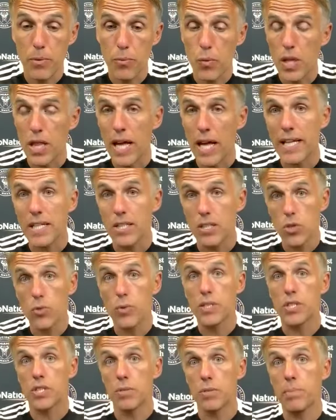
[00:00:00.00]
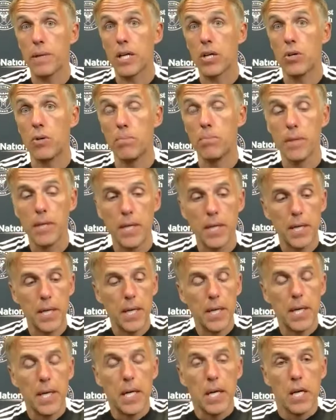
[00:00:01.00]
and we like Lewis
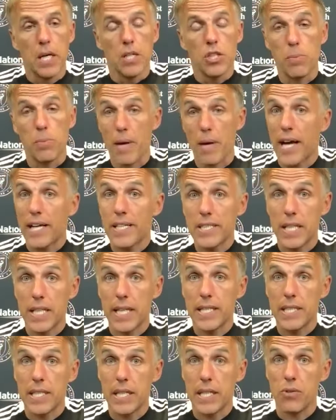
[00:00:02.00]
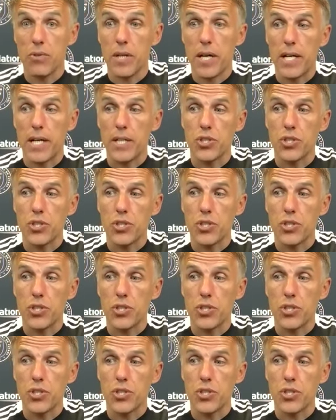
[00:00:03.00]
to be isolated out there.